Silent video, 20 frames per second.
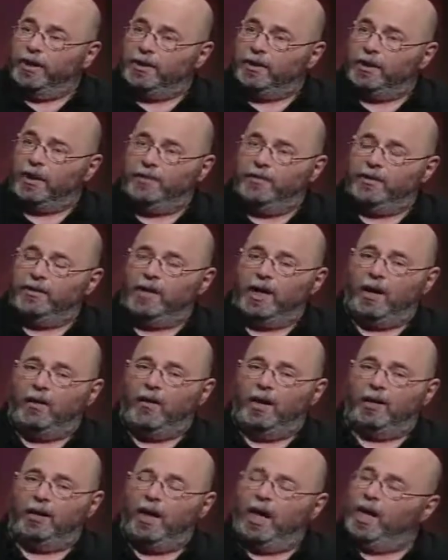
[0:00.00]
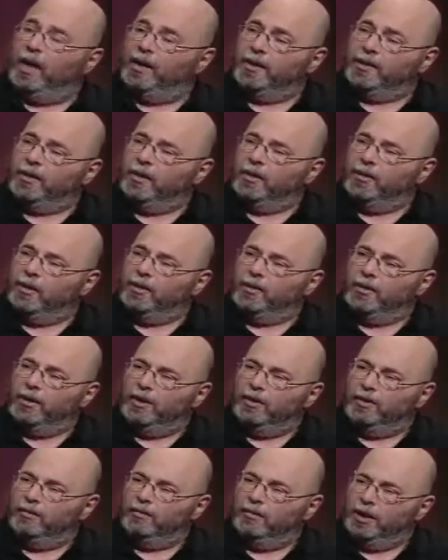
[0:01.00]
their stuff is now online so that when you
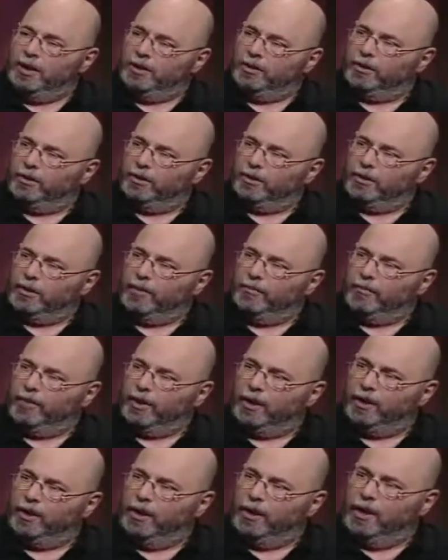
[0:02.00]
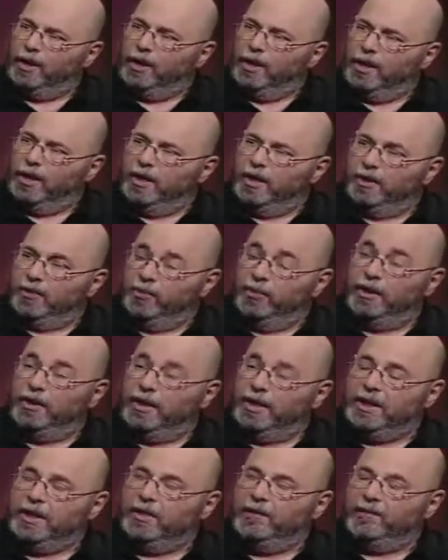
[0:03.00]
need to research something, it's
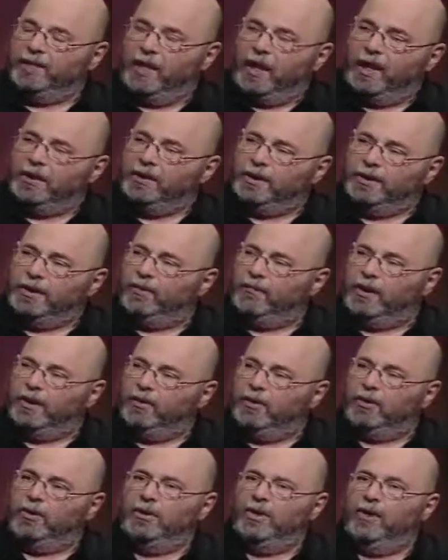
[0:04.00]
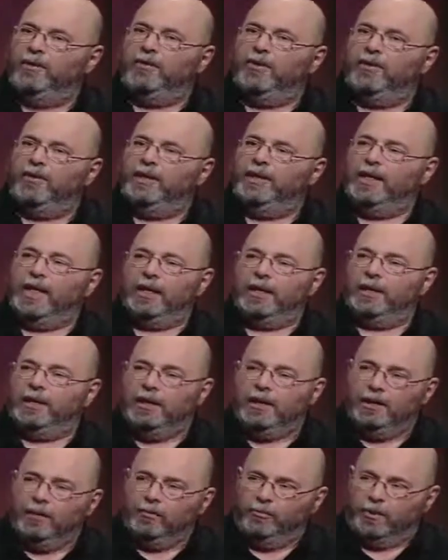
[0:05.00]
real easy to find stuff that you could never even get
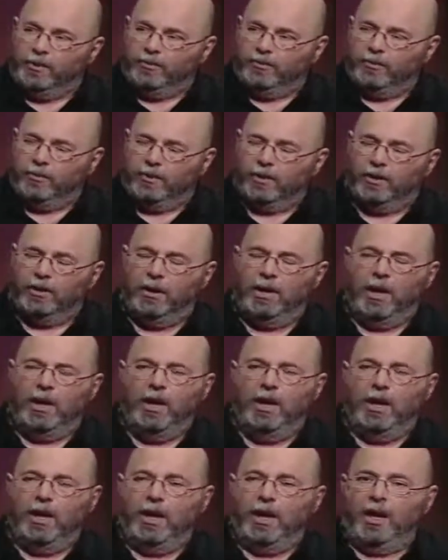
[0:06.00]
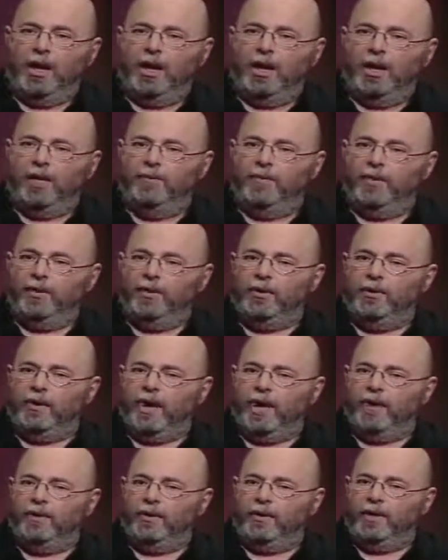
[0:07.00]
near before. Um, you
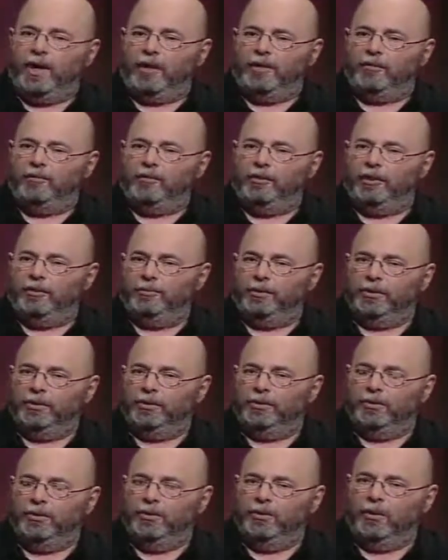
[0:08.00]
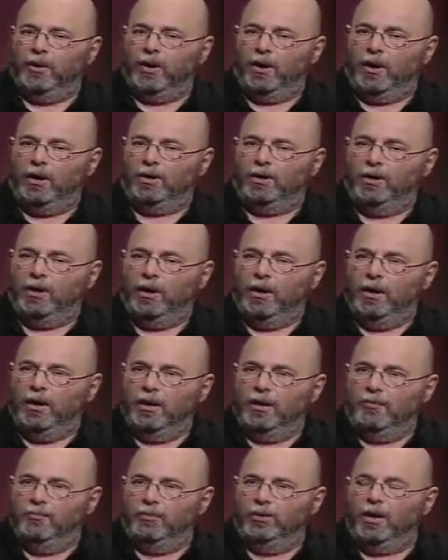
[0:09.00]
have a lot of people who are
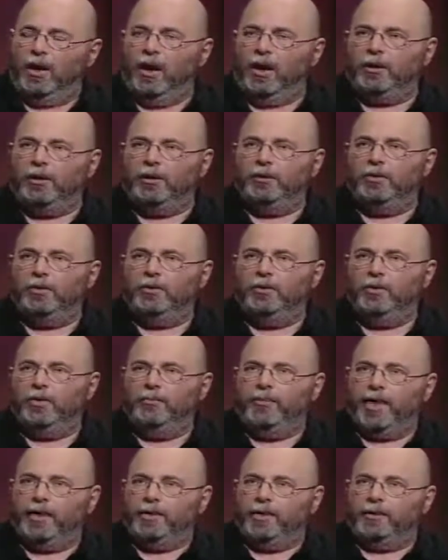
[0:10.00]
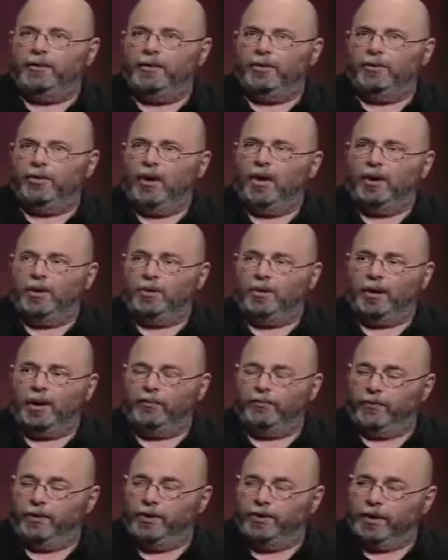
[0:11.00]
bloggers who are basically trying to
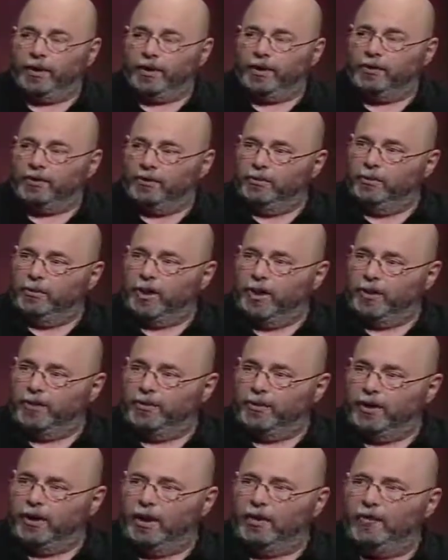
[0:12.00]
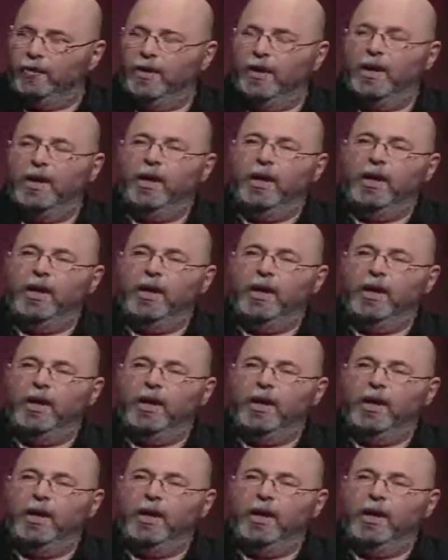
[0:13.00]
get free tickets to a lot of stuff.